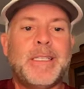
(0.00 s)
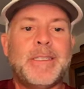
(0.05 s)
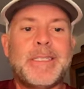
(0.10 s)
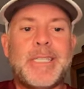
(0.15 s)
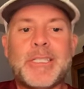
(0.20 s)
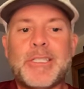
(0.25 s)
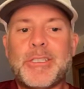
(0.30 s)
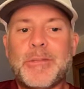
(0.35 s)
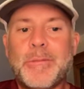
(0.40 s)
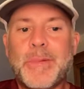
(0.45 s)

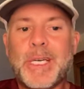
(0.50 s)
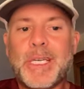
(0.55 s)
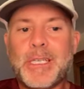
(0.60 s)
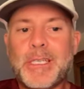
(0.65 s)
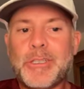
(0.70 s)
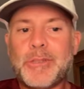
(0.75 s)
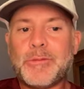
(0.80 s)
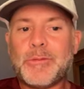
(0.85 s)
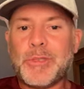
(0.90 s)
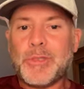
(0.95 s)
Tension
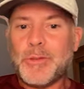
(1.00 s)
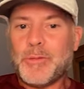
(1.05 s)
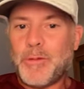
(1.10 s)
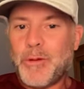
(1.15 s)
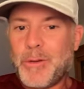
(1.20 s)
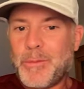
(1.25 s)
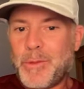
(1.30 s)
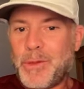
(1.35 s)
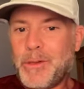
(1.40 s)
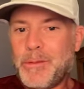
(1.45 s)
maintenance was
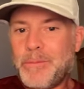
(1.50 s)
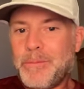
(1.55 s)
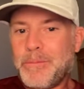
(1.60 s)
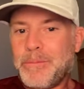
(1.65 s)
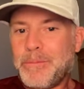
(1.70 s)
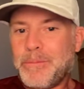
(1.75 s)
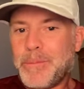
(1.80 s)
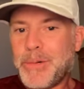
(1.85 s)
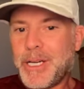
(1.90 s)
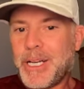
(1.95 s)
normal,
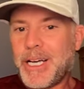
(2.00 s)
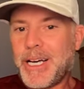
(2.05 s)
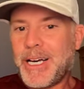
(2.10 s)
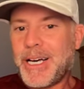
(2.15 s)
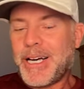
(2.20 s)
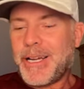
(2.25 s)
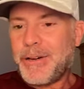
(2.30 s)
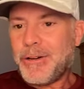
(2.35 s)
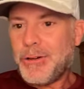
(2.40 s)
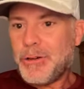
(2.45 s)
but
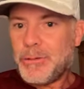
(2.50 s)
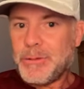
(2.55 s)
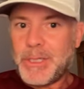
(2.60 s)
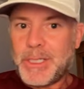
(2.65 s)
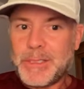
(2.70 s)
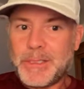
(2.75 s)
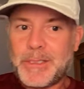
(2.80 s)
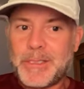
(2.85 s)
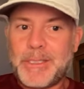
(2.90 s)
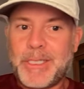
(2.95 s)
I don't know what
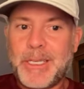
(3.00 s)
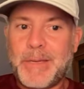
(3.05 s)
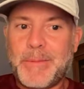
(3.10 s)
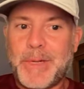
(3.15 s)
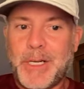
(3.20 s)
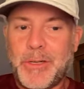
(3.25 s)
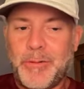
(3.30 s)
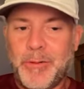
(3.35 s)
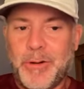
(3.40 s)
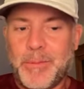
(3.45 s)
else to say
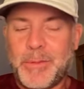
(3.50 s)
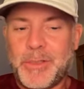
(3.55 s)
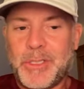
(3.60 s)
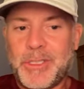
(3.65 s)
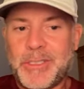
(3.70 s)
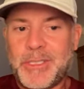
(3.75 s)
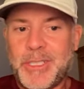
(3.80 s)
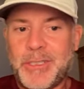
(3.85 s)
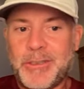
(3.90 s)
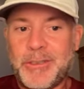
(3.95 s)
about normal
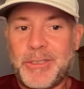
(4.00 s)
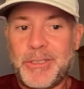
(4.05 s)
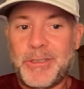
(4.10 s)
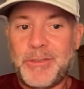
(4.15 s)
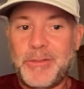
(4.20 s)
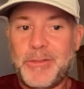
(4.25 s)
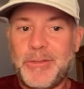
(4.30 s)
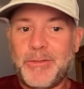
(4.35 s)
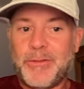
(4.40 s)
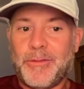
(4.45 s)
since I only
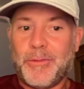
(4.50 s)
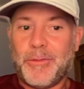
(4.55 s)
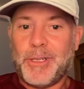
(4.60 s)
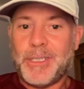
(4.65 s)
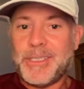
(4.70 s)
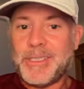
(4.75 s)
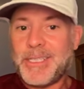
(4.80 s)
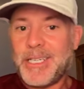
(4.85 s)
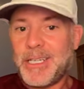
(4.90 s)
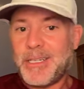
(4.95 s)
used it for
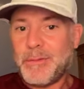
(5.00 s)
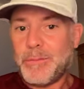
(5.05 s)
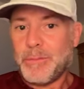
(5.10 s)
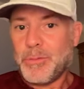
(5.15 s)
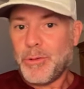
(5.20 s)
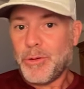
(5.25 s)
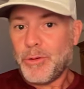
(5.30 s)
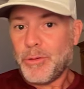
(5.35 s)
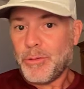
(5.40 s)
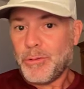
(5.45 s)
one set and
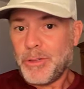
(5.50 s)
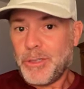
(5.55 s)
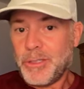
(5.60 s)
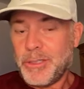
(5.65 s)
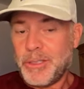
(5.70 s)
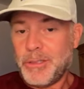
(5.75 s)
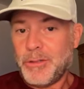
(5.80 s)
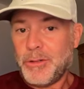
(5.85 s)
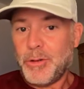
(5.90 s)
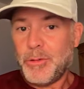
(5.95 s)
broke
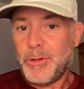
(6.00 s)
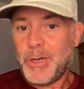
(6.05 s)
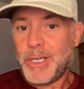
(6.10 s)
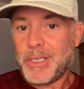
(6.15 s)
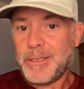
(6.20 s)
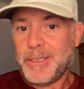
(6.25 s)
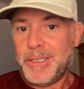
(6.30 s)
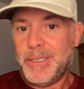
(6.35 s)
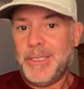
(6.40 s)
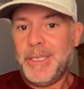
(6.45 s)
really
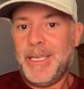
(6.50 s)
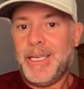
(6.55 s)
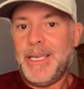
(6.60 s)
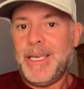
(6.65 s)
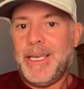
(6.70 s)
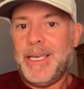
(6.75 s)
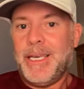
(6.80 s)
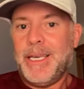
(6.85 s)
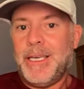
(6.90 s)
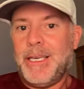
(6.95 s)
quickly.
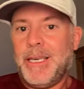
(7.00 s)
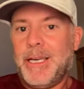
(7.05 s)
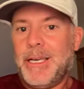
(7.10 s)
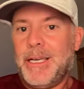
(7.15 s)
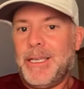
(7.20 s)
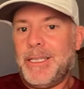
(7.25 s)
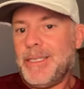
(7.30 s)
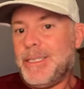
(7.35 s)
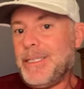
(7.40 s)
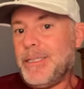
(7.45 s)

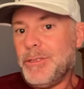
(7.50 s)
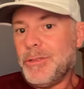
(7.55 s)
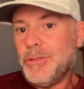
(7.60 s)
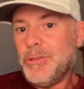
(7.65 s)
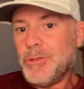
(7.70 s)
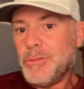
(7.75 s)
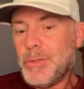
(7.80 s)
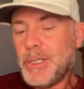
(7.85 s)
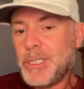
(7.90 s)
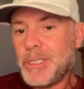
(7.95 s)
it didn't
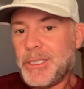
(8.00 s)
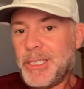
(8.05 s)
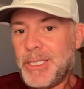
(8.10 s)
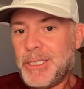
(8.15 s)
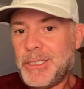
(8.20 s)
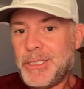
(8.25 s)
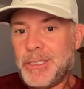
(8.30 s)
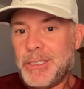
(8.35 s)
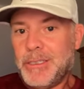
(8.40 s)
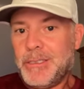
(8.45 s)
lose much
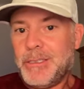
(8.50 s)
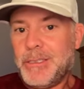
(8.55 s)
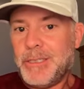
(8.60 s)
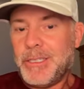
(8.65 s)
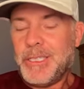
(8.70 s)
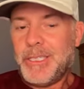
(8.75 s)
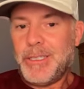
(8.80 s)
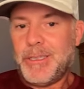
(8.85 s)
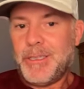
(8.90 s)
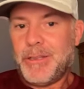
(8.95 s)
tension
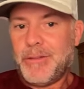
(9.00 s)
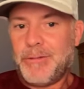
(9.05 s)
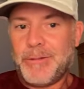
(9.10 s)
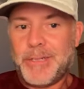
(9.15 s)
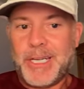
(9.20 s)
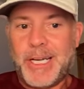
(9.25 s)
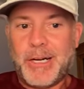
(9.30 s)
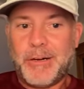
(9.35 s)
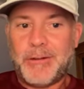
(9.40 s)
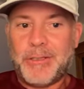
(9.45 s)
in the
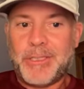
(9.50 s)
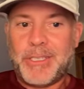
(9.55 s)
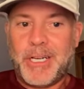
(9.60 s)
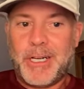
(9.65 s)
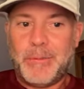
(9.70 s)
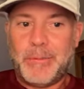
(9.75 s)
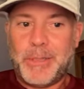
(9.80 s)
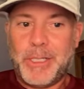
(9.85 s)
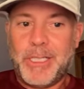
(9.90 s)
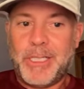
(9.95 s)
3 hours that
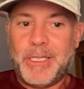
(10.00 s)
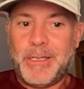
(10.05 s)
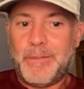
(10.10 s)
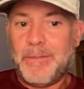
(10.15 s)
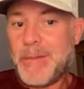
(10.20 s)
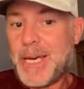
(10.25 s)
I played it,